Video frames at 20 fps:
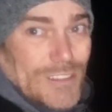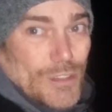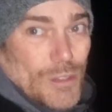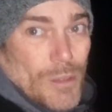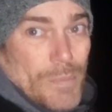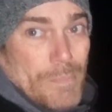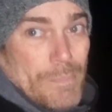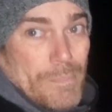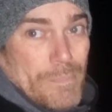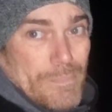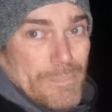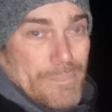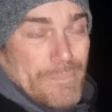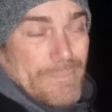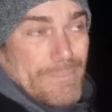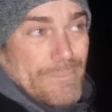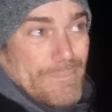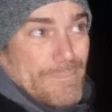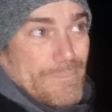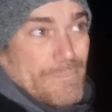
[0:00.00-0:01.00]
to a
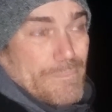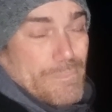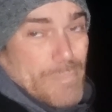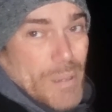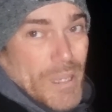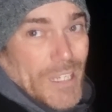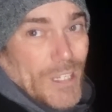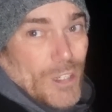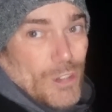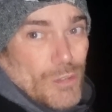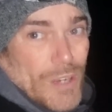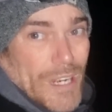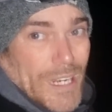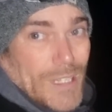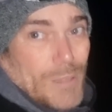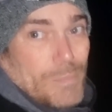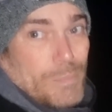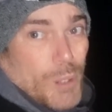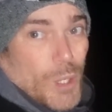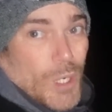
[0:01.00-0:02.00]
bigger rig,
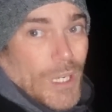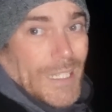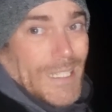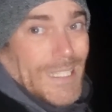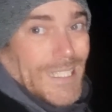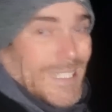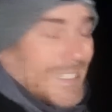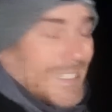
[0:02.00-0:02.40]
pulley,